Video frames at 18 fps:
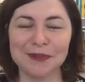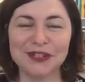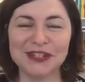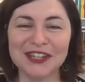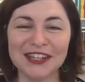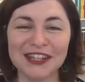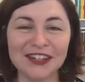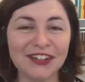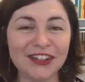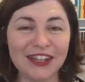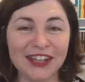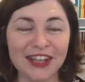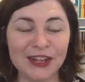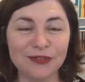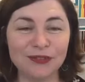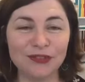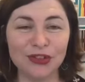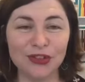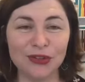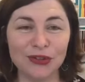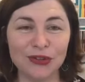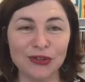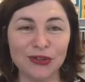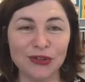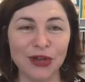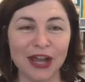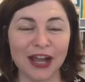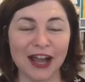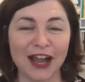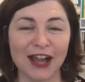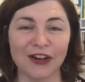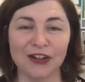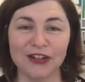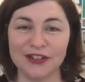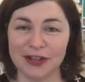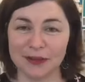particularly if you
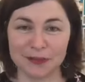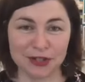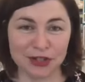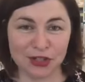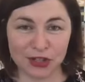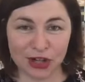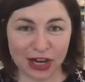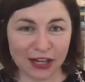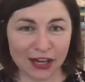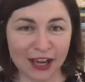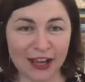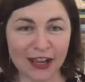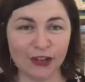are a demonstrator